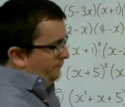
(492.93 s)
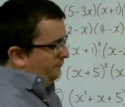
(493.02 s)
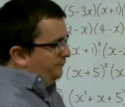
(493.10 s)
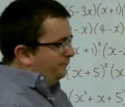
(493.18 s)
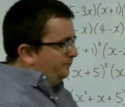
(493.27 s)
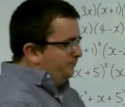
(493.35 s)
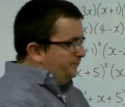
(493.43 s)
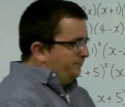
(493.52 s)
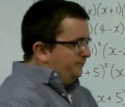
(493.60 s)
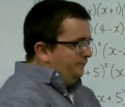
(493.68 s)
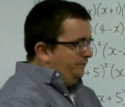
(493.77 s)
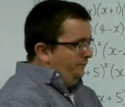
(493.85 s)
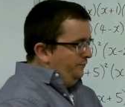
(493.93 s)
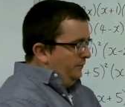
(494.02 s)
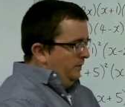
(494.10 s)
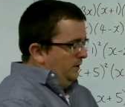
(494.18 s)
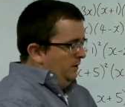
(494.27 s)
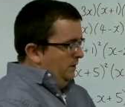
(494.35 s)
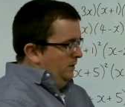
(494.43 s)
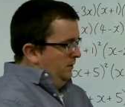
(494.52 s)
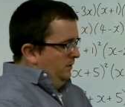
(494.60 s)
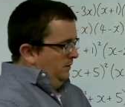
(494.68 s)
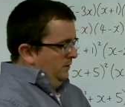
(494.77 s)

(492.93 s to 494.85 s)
[no speech]